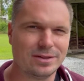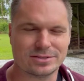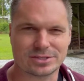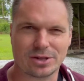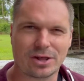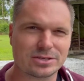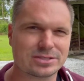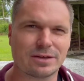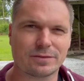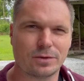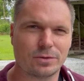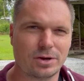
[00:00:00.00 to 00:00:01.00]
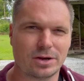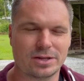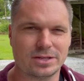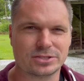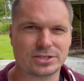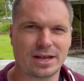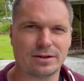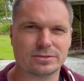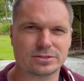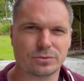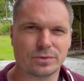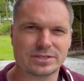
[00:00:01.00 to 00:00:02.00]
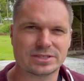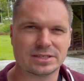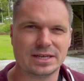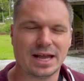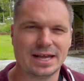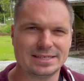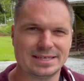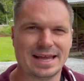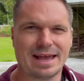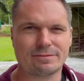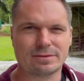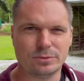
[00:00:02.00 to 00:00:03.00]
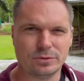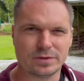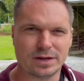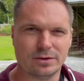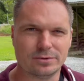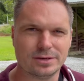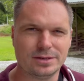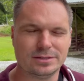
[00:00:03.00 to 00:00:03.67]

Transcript: there's a lot of stuff going on in this channel, so recently I did have to move it out